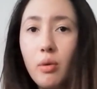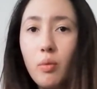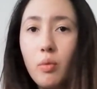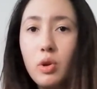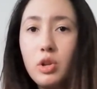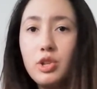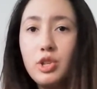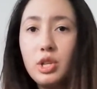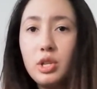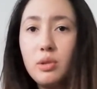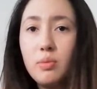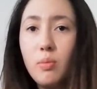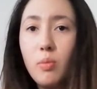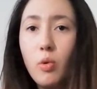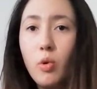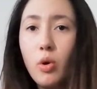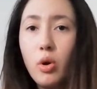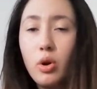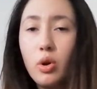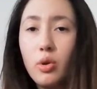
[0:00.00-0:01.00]
which is
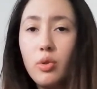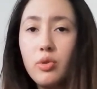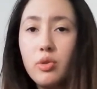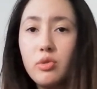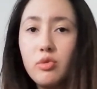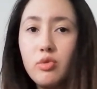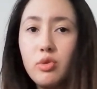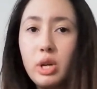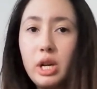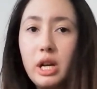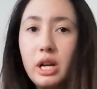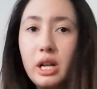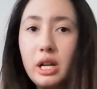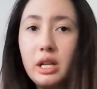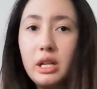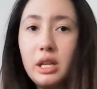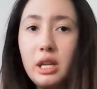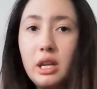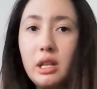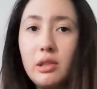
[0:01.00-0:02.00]
more
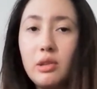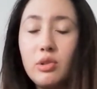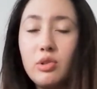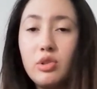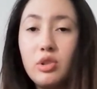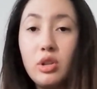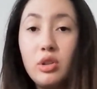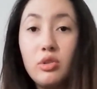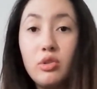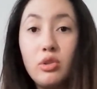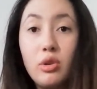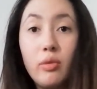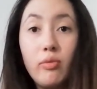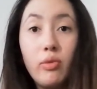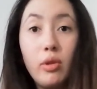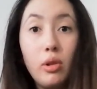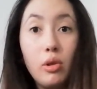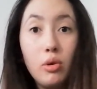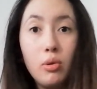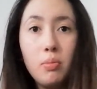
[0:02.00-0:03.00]
concentrated in the center of
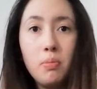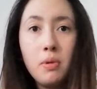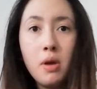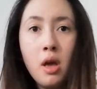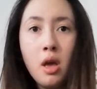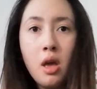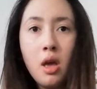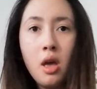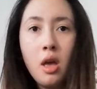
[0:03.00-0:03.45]
the loop